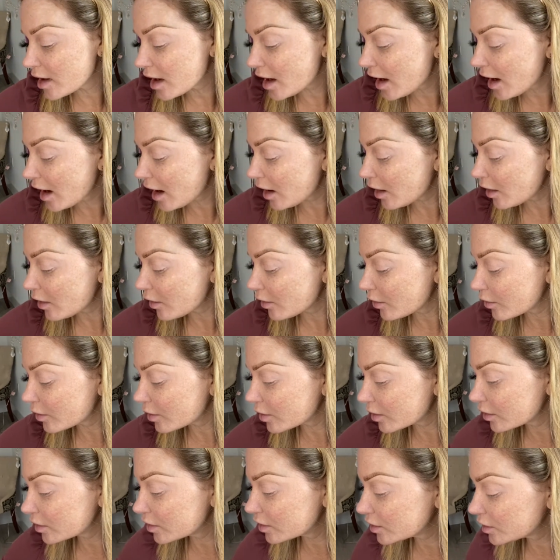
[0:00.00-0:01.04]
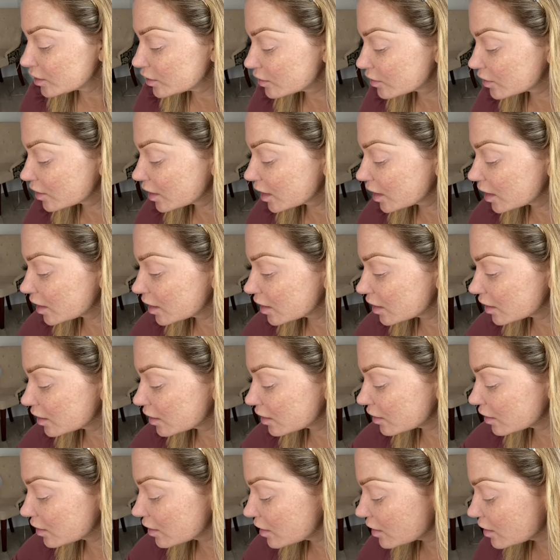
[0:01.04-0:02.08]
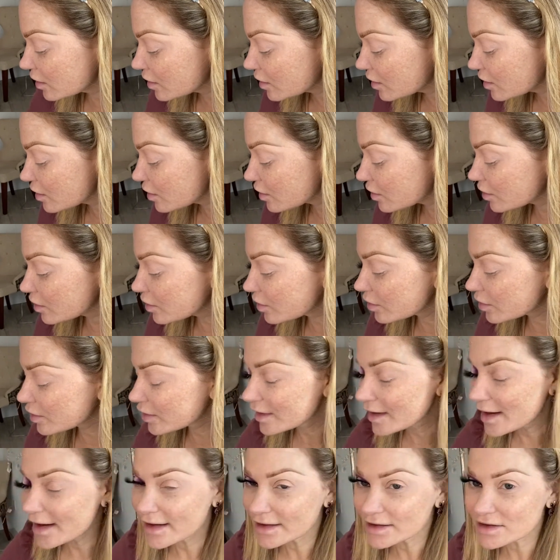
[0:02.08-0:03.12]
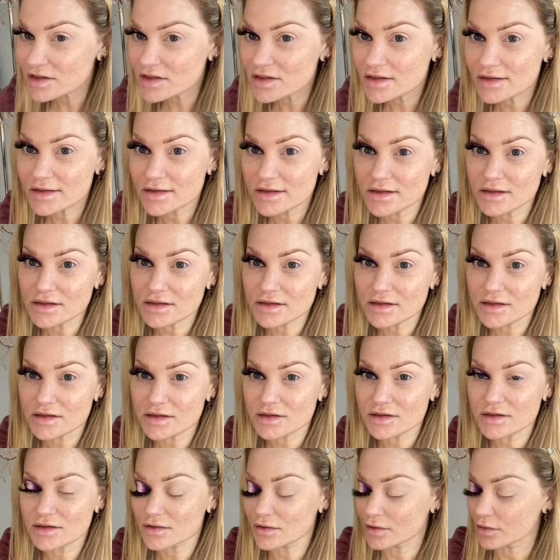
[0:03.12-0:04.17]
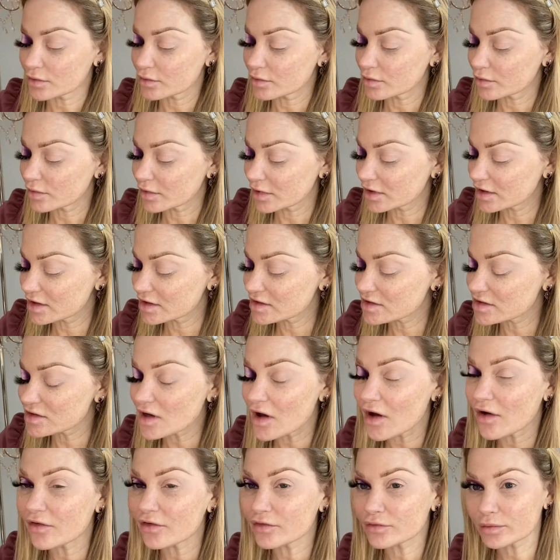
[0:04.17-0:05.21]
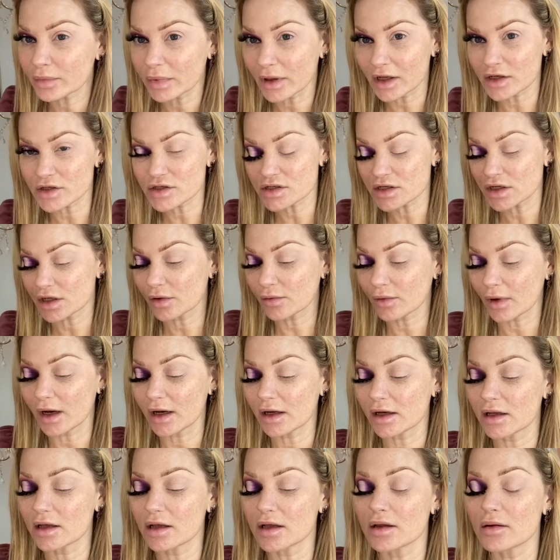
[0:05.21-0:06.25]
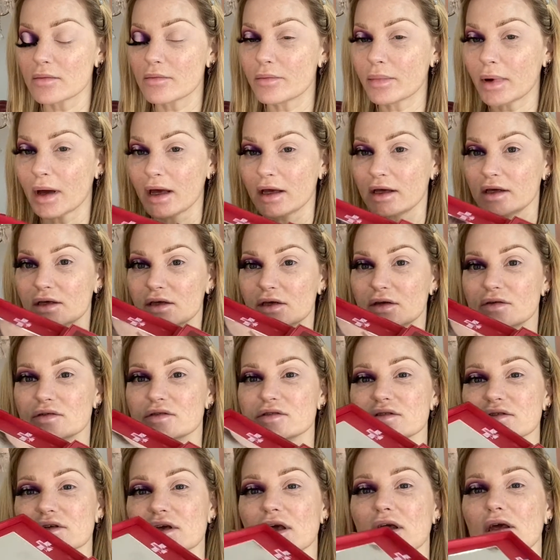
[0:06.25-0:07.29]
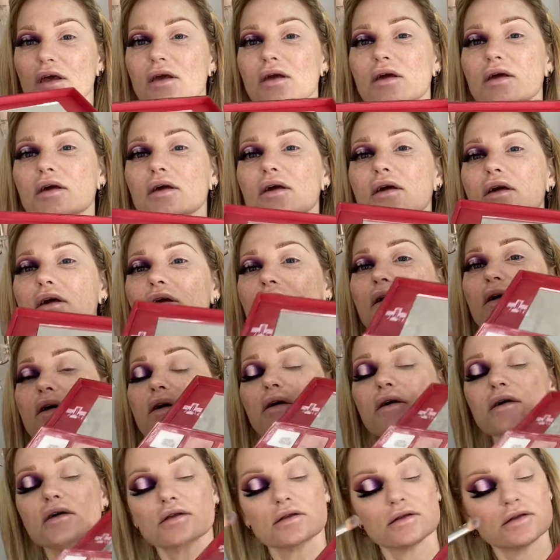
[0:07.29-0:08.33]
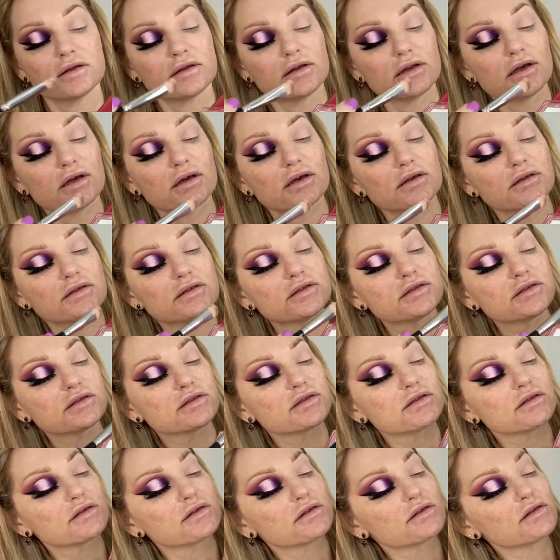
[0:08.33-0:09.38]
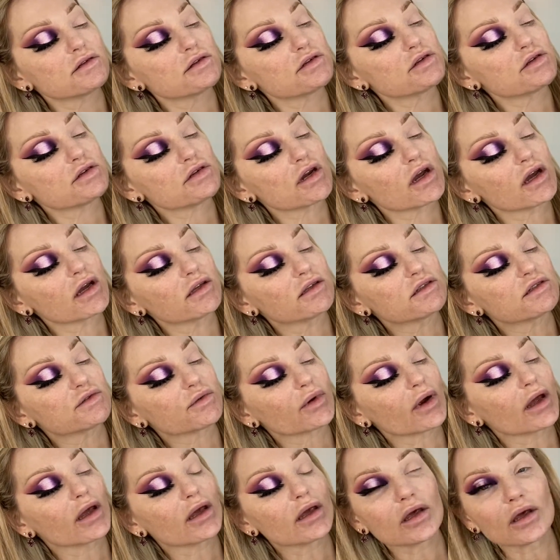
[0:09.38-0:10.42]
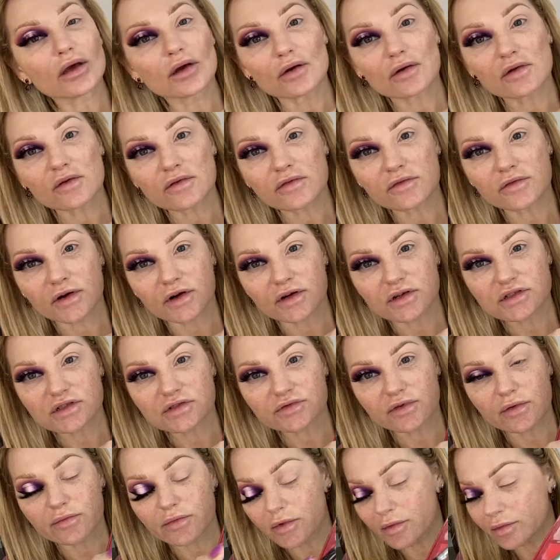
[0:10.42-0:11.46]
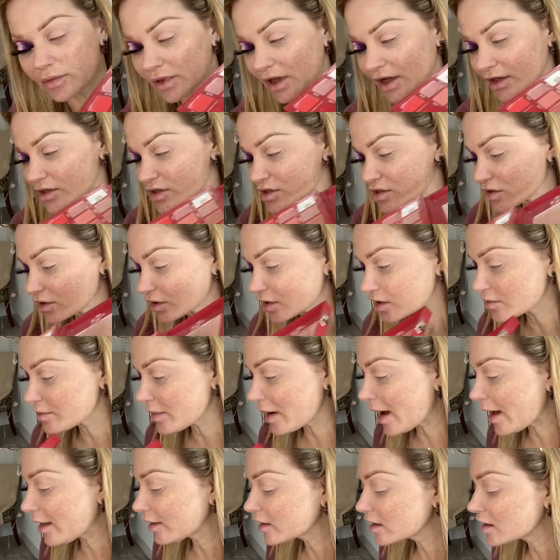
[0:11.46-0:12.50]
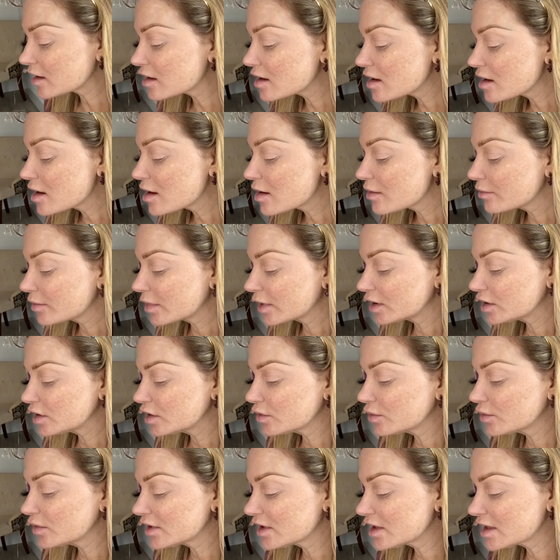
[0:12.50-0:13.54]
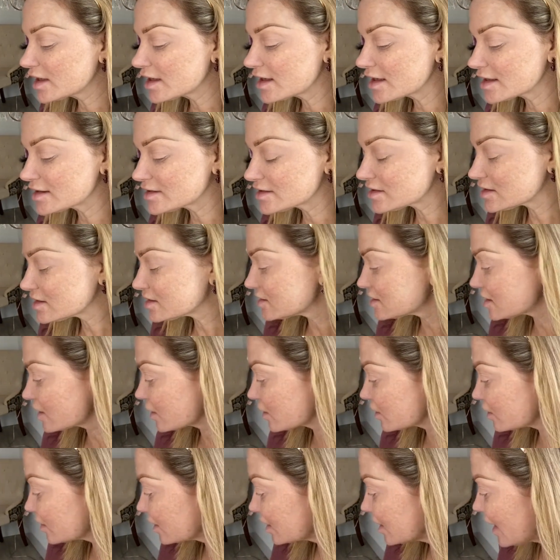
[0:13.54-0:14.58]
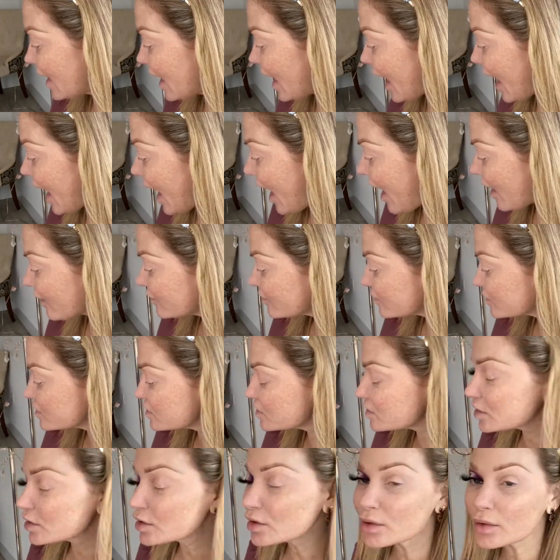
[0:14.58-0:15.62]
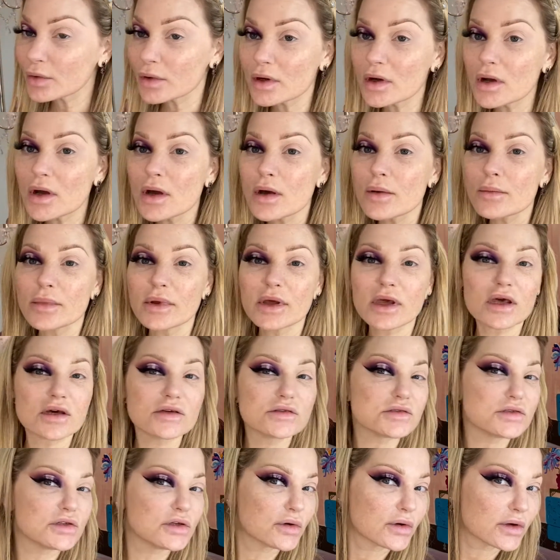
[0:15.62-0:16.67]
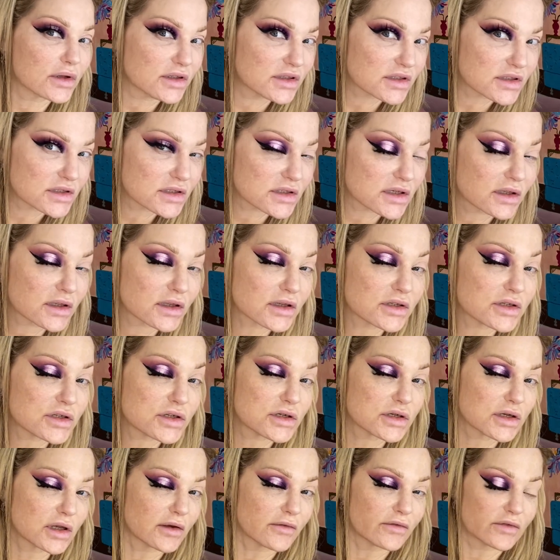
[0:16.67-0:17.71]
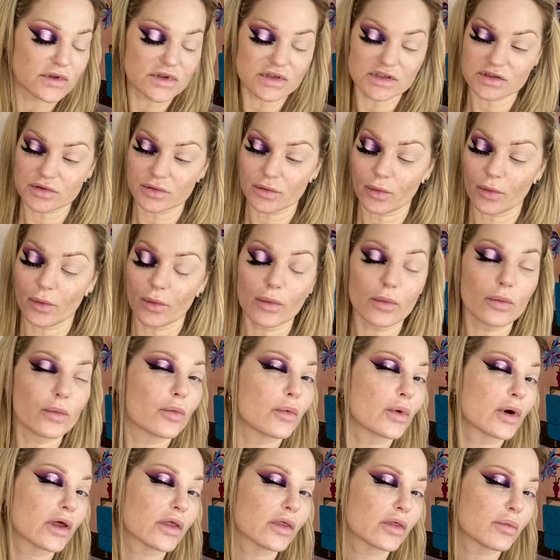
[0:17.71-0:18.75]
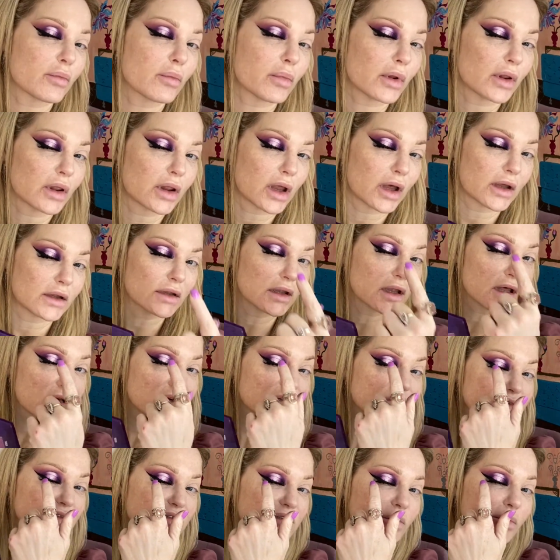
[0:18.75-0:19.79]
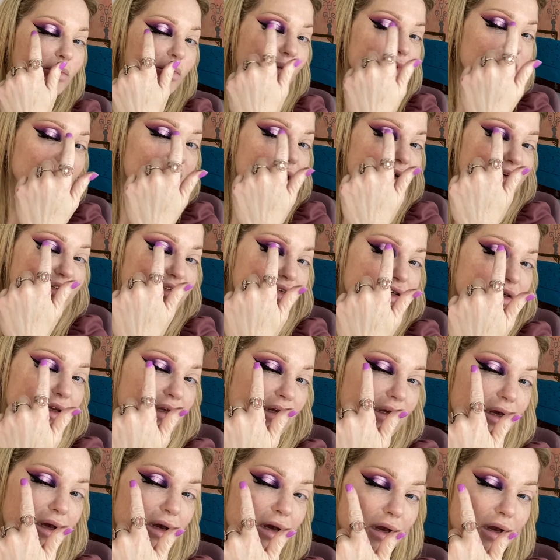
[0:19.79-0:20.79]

how you can create this really soft blushy gradient by using these shades right here first from the Blood Sugar palette, but you wouldn't necessarily have to, because you can still achieve this with Bloodlust, the blushy